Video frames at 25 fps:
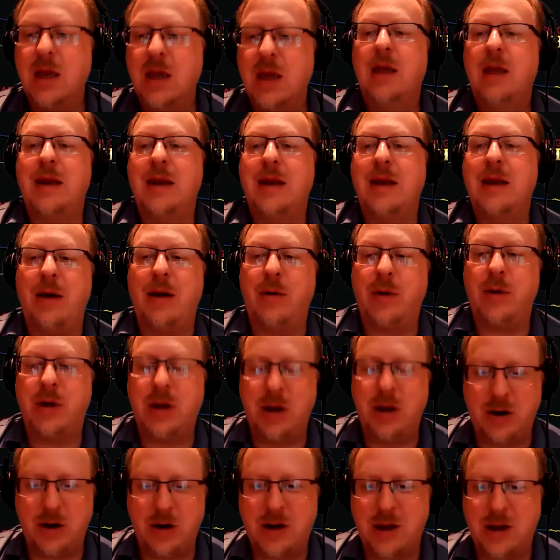Now,
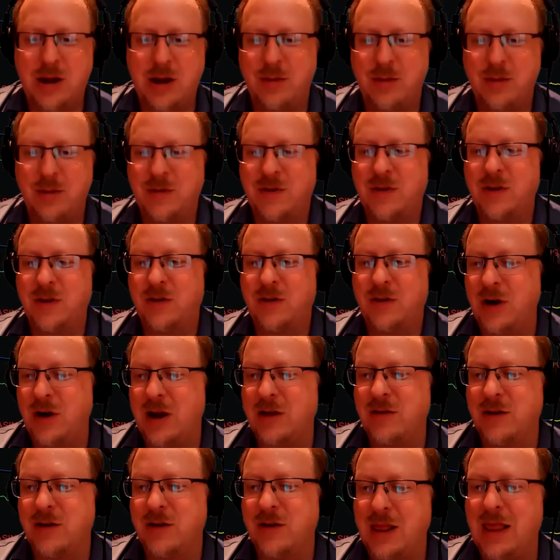here comes the
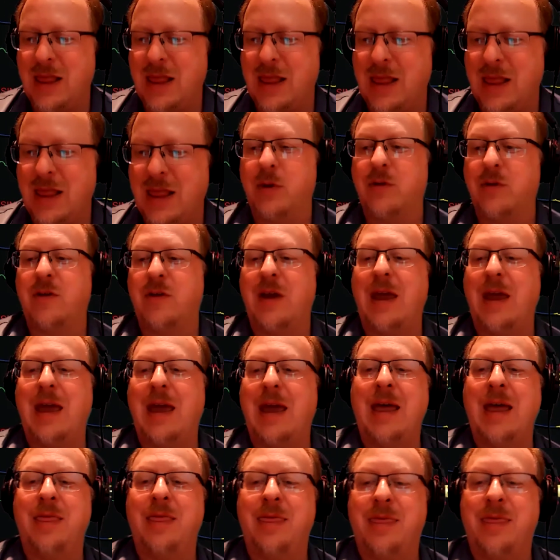tragic language,
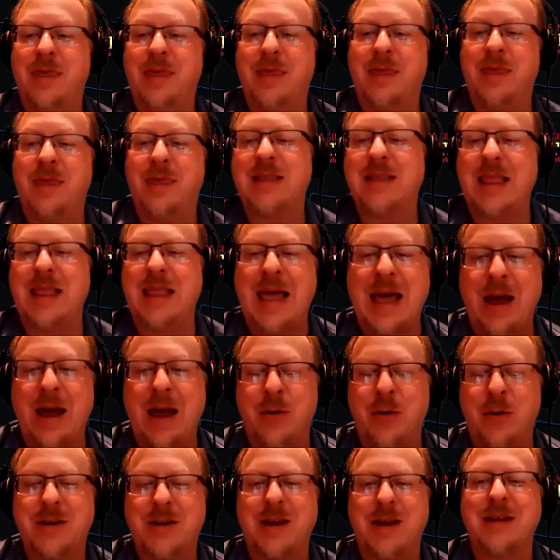and this
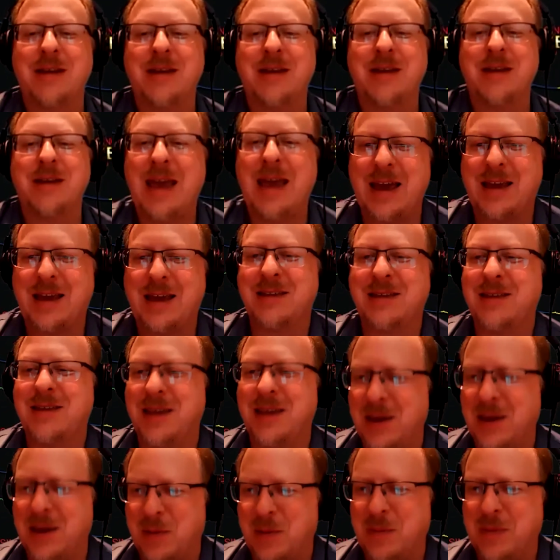lout attacks
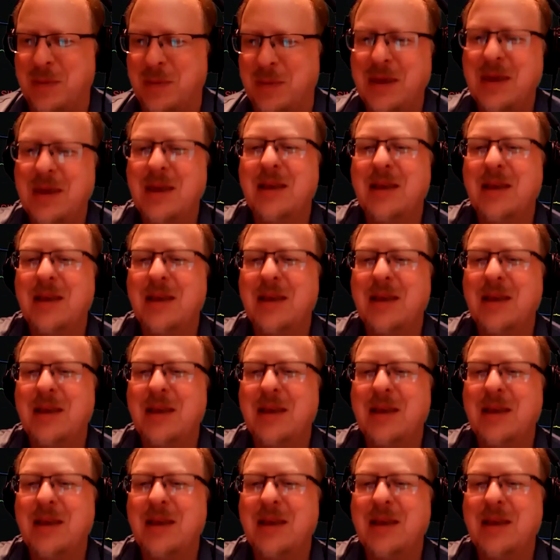him.